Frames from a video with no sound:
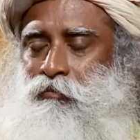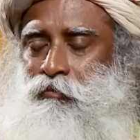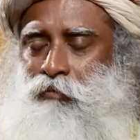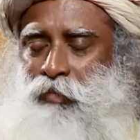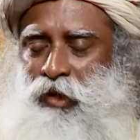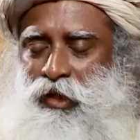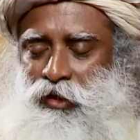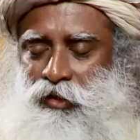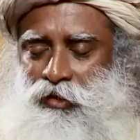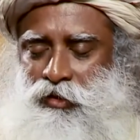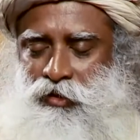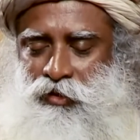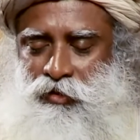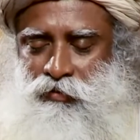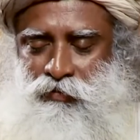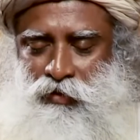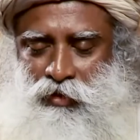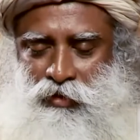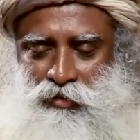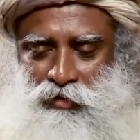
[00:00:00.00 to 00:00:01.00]

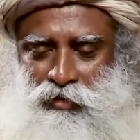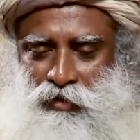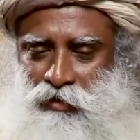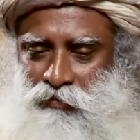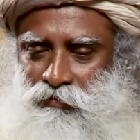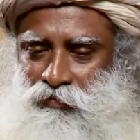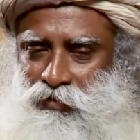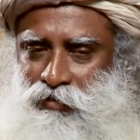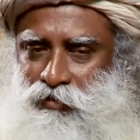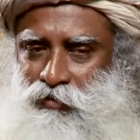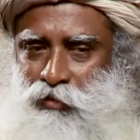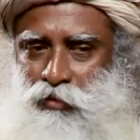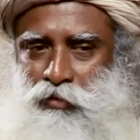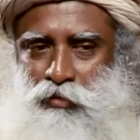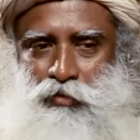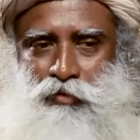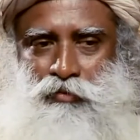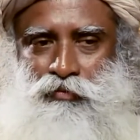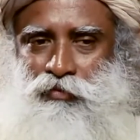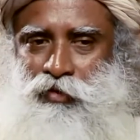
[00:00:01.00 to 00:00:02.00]
Meditativeness leaves no
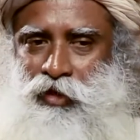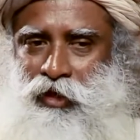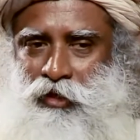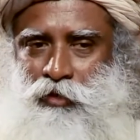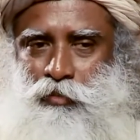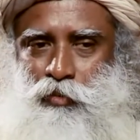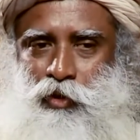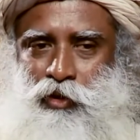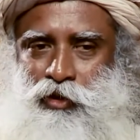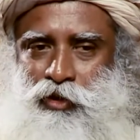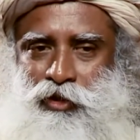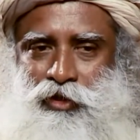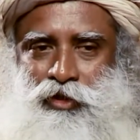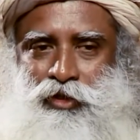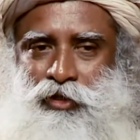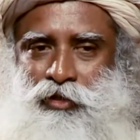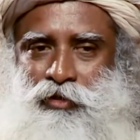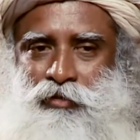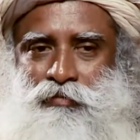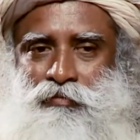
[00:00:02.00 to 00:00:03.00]
room for
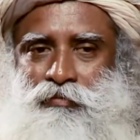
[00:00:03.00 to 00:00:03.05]
exploitation,